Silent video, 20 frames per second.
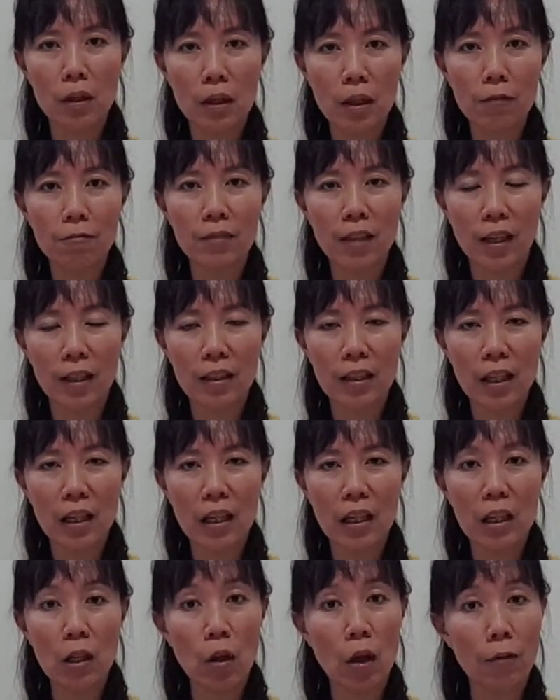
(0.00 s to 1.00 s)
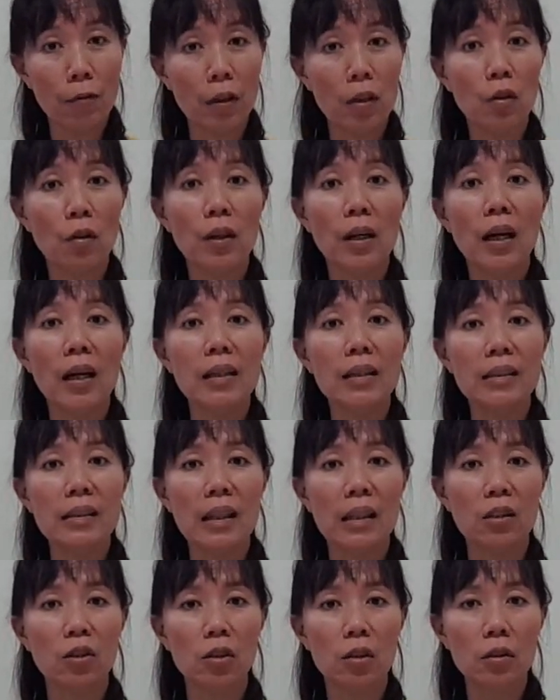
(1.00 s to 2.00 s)
If that day you have a yoga
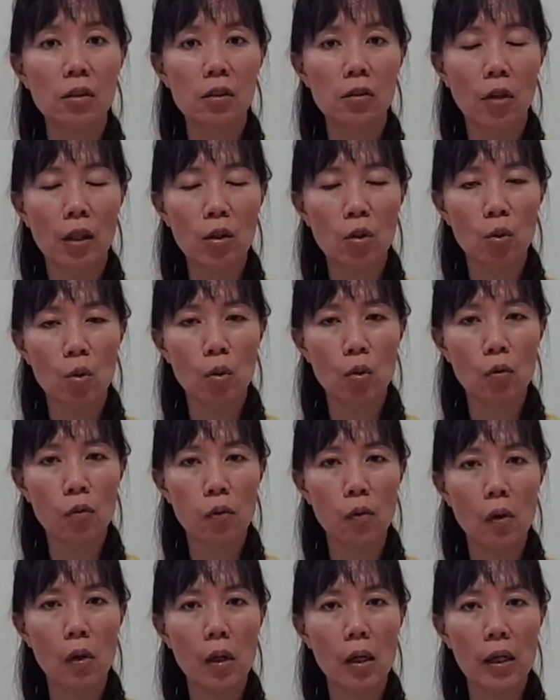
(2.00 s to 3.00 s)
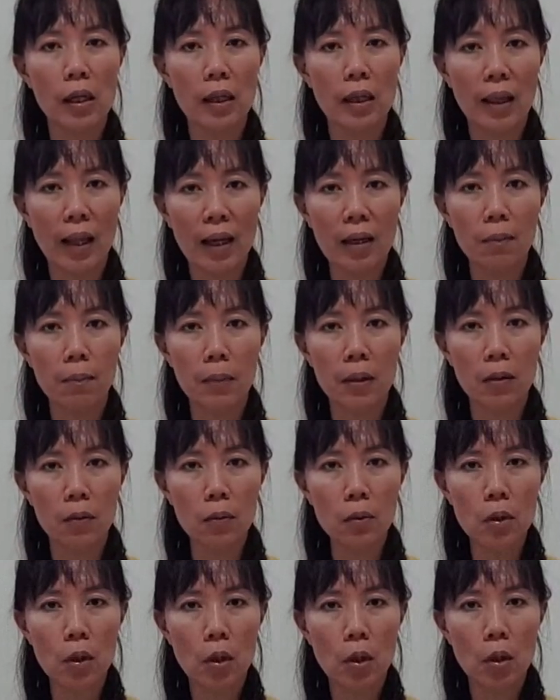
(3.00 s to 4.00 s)
session, try to go for a light
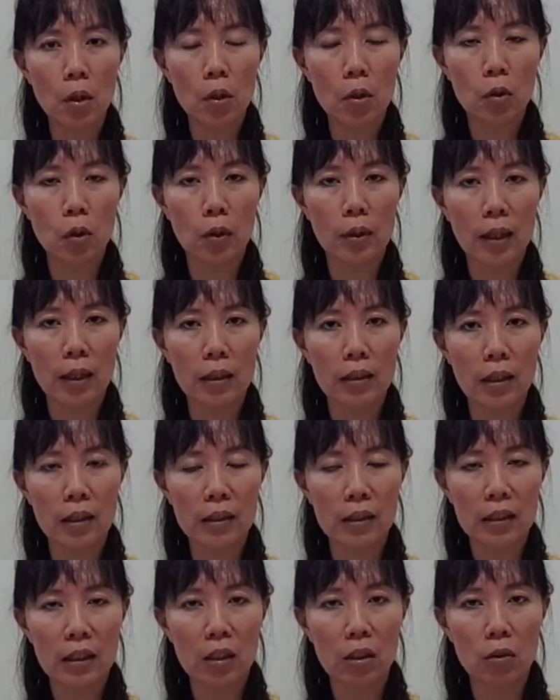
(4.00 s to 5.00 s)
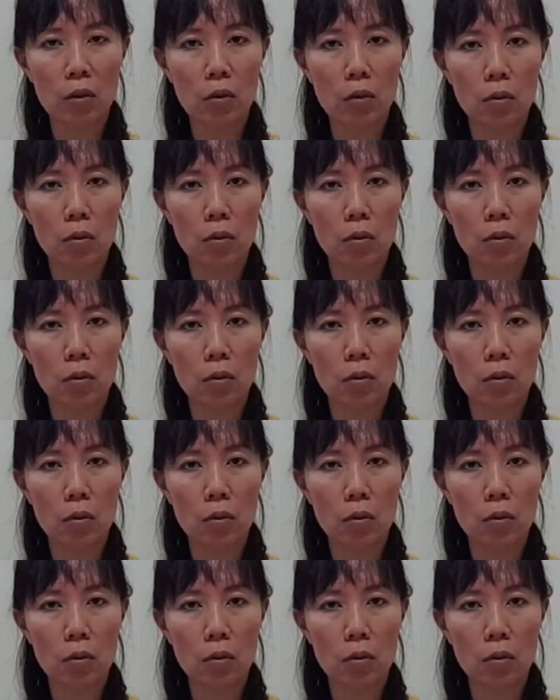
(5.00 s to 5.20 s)
meal so that you just need